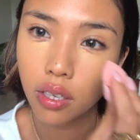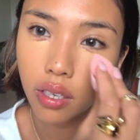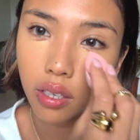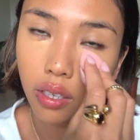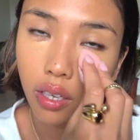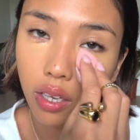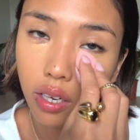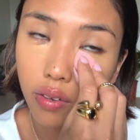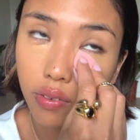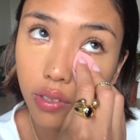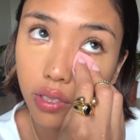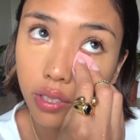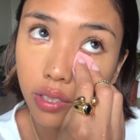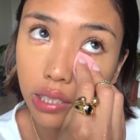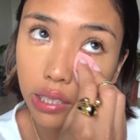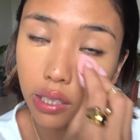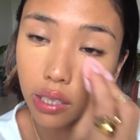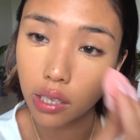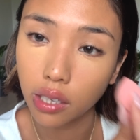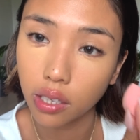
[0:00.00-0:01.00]
kind of to
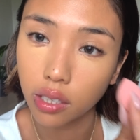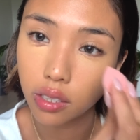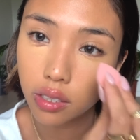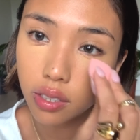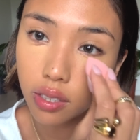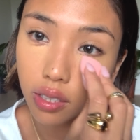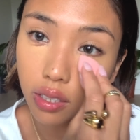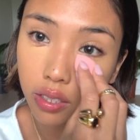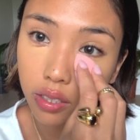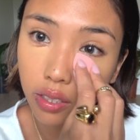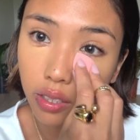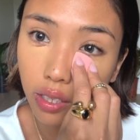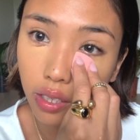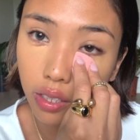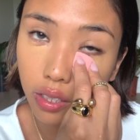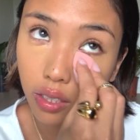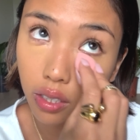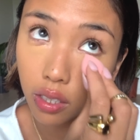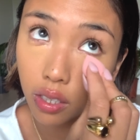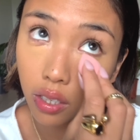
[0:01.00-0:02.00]
sink it into the
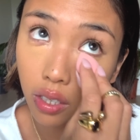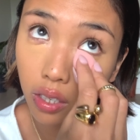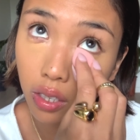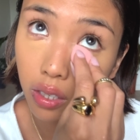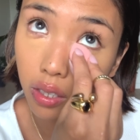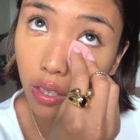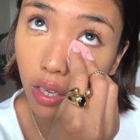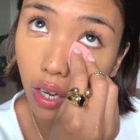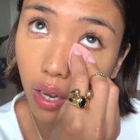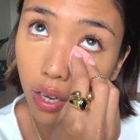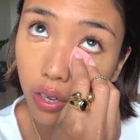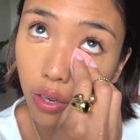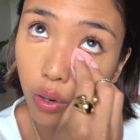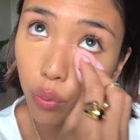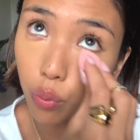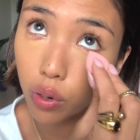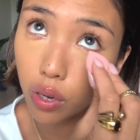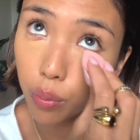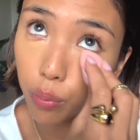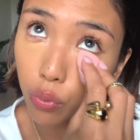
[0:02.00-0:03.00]
skin. I don't
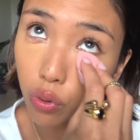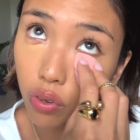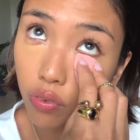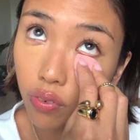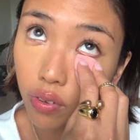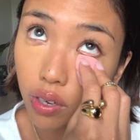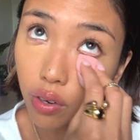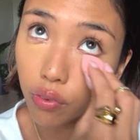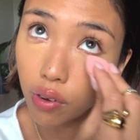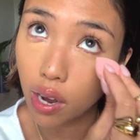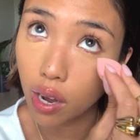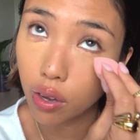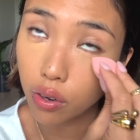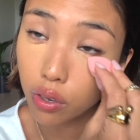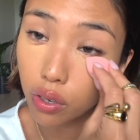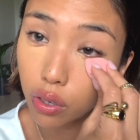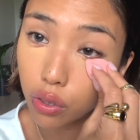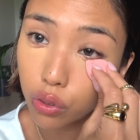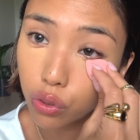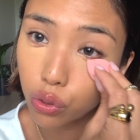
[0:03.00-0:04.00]
want to move it
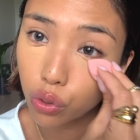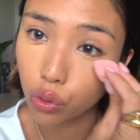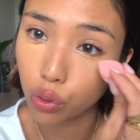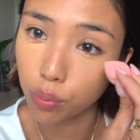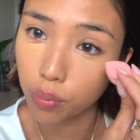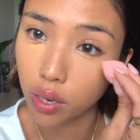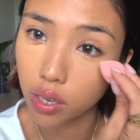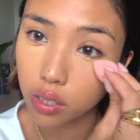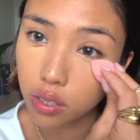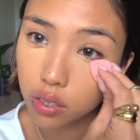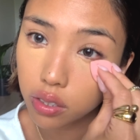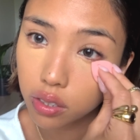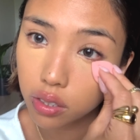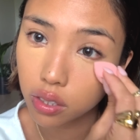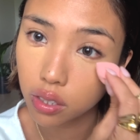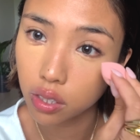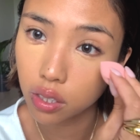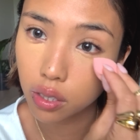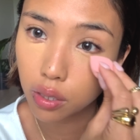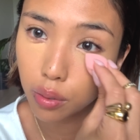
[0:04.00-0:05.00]
around too much
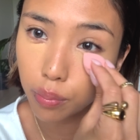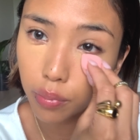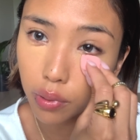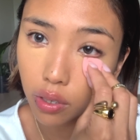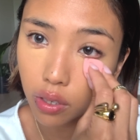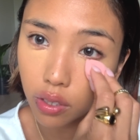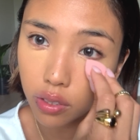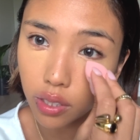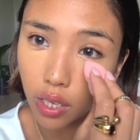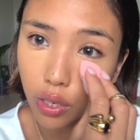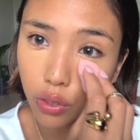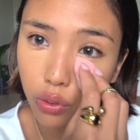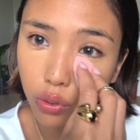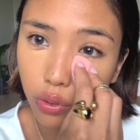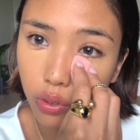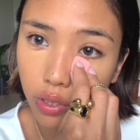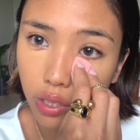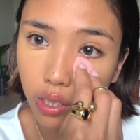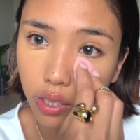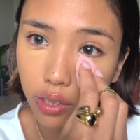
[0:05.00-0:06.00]
because I
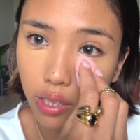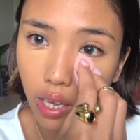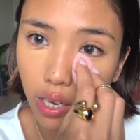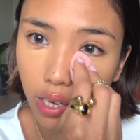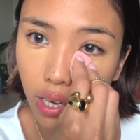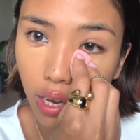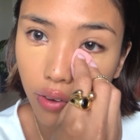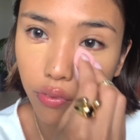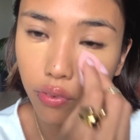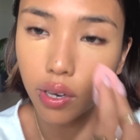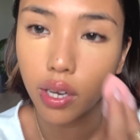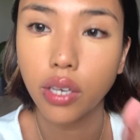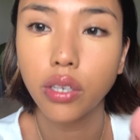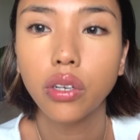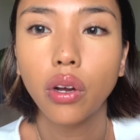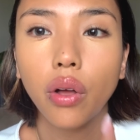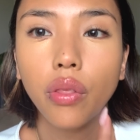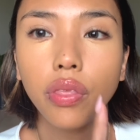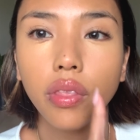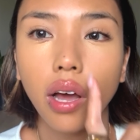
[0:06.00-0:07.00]
do need that coverage
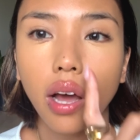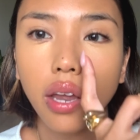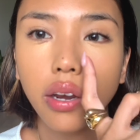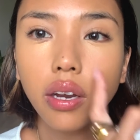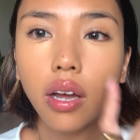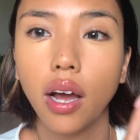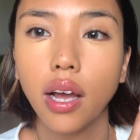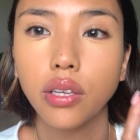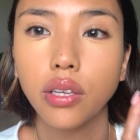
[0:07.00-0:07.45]
on the under eye